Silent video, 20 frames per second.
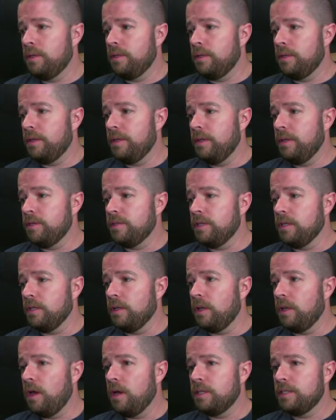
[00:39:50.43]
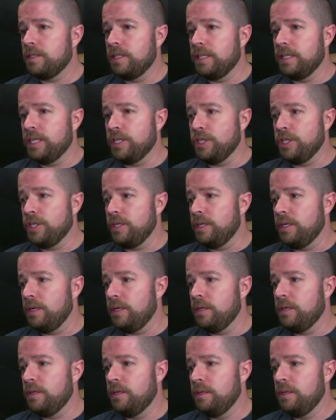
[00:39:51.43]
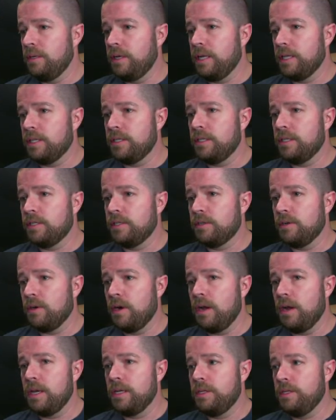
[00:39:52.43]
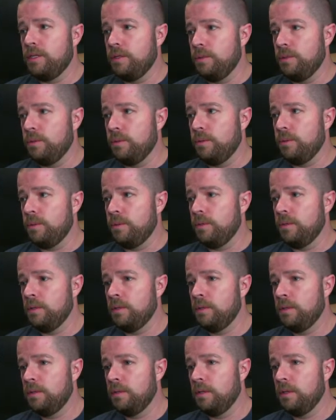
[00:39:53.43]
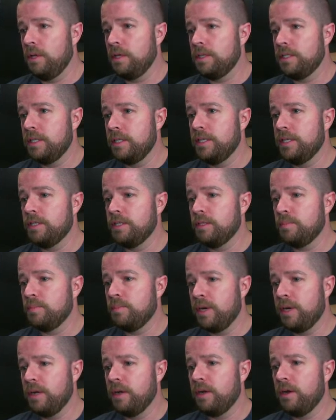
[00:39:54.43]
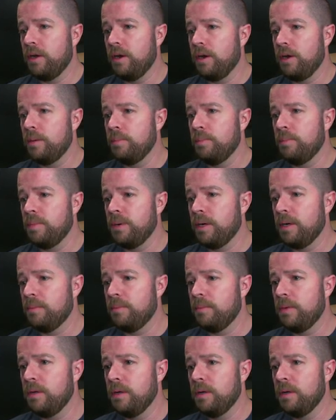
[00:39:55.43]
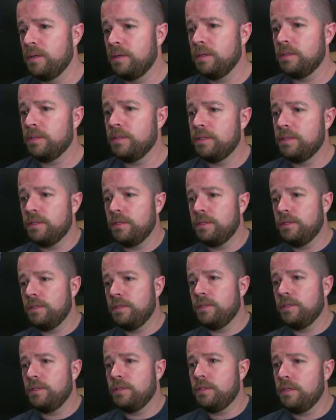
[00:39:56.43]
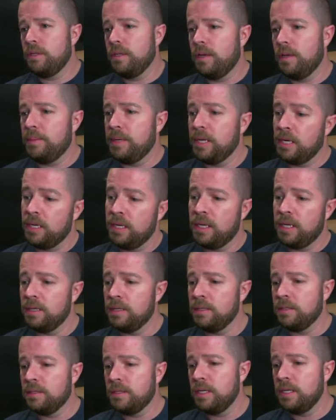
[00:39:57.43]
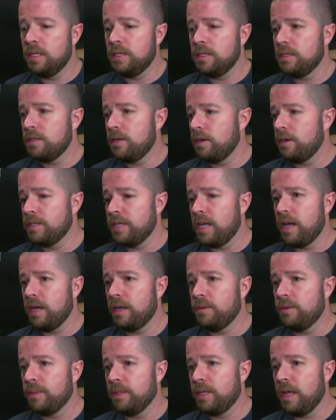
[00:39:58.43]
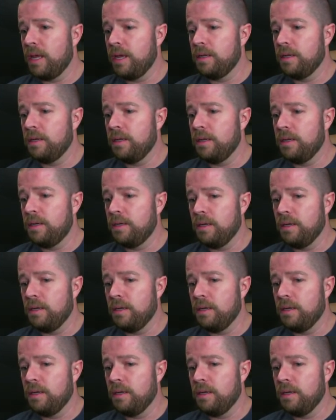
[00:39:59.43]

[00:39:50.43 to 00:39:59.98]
there's a Lost Legion. Gets to scry 2. Lost Legion's a pretty good card, but I'm not... I mean, he can start attacking with that, and